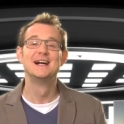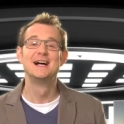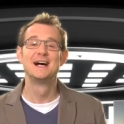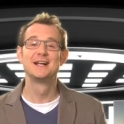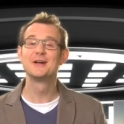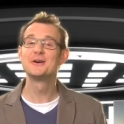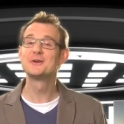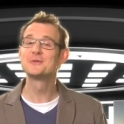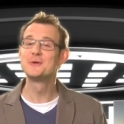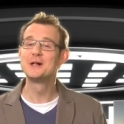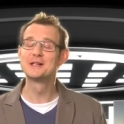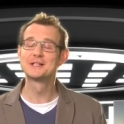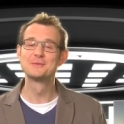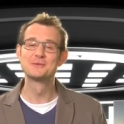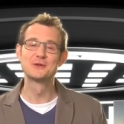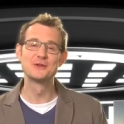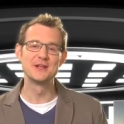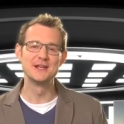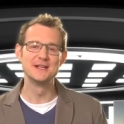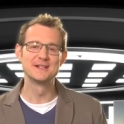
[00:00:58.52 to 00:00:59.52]
Hello and welcome
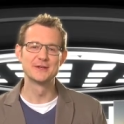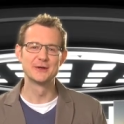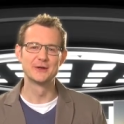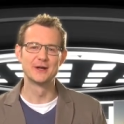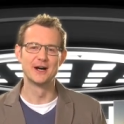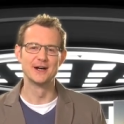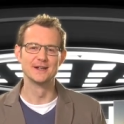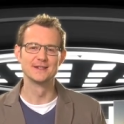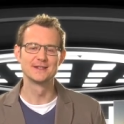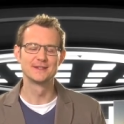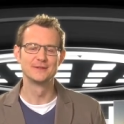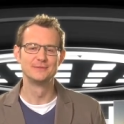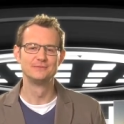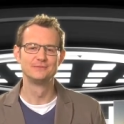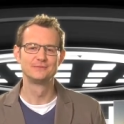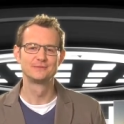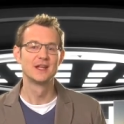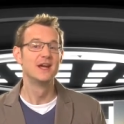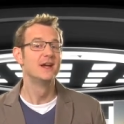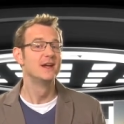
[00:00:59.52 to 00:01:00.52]
to the ESOcast.
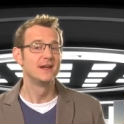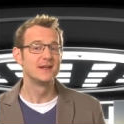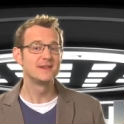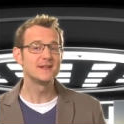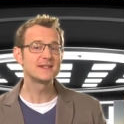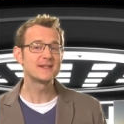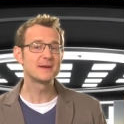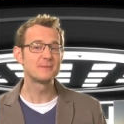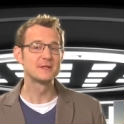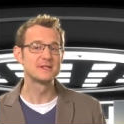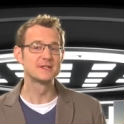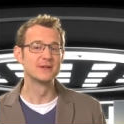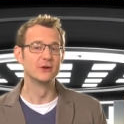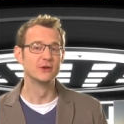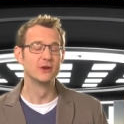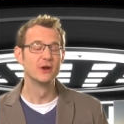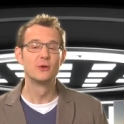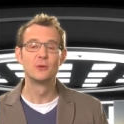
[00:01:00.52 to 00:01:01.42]
In this episode,